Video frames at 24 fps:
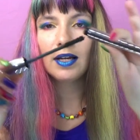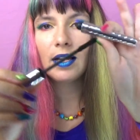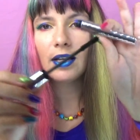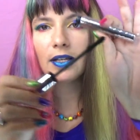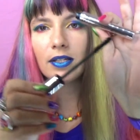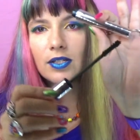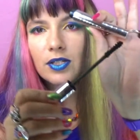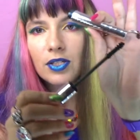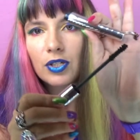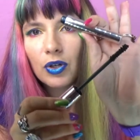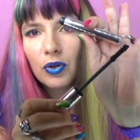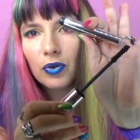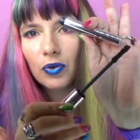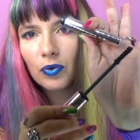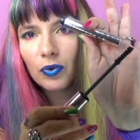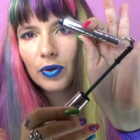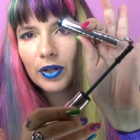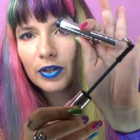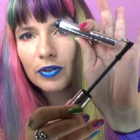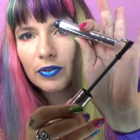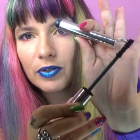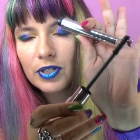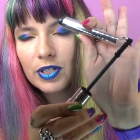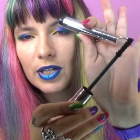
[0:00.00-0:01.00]
so
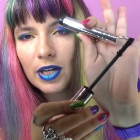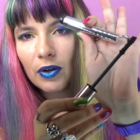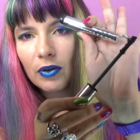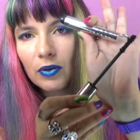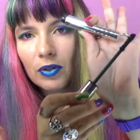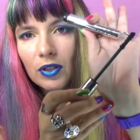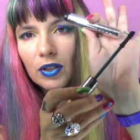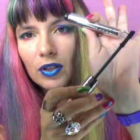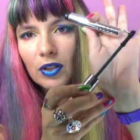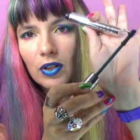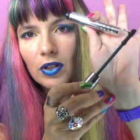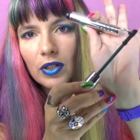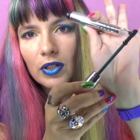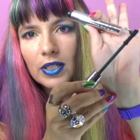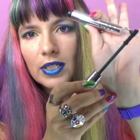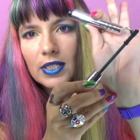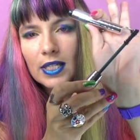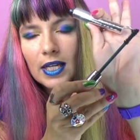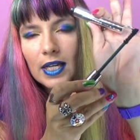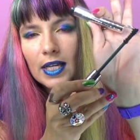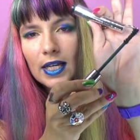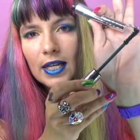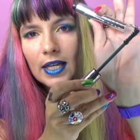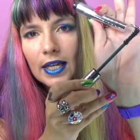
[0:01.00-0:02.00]
here is how it
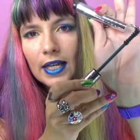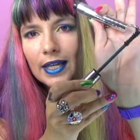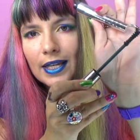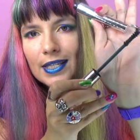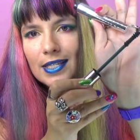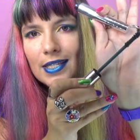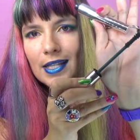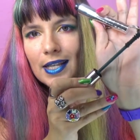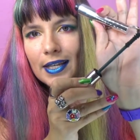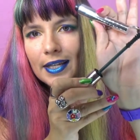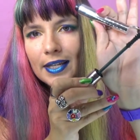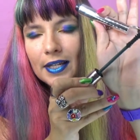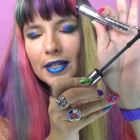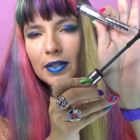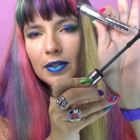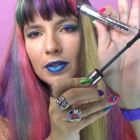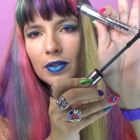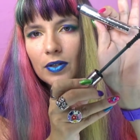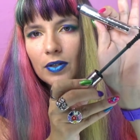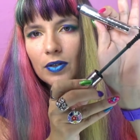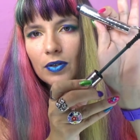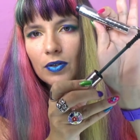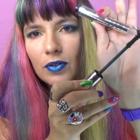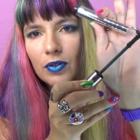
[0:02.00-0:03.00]
looks it's like a
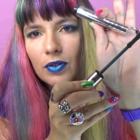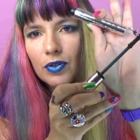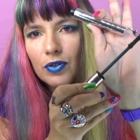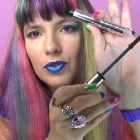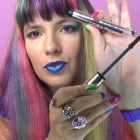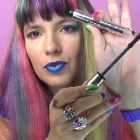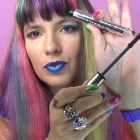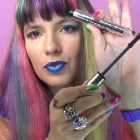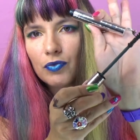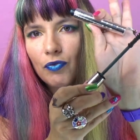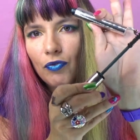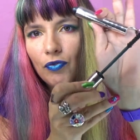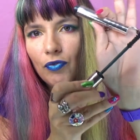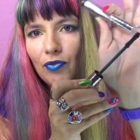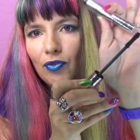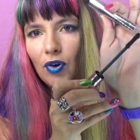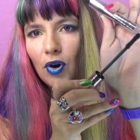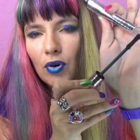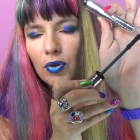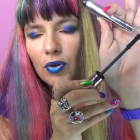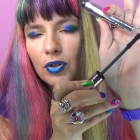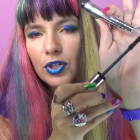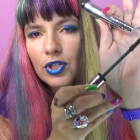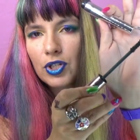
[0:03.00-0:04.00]

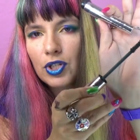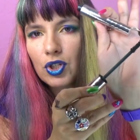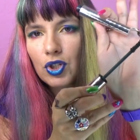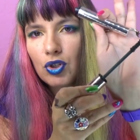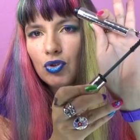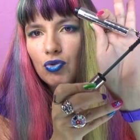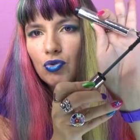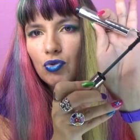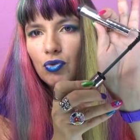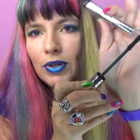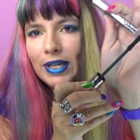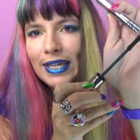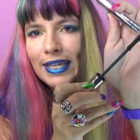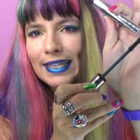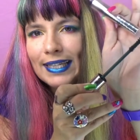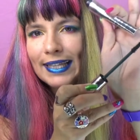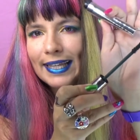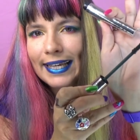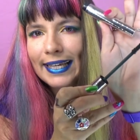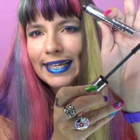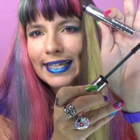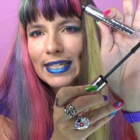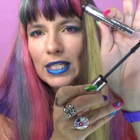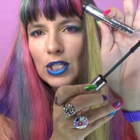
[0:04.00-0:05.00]
forest green
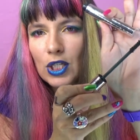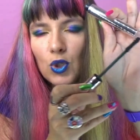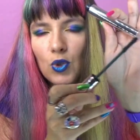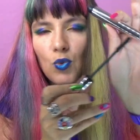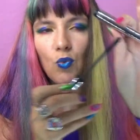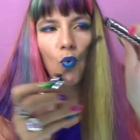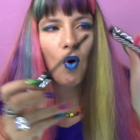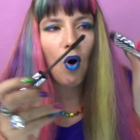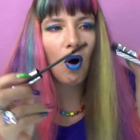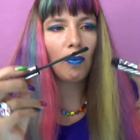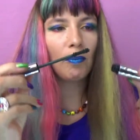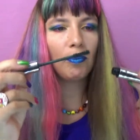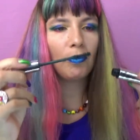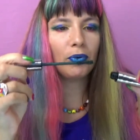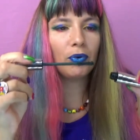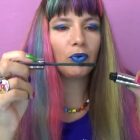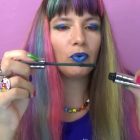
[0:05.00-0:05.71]
like a swamp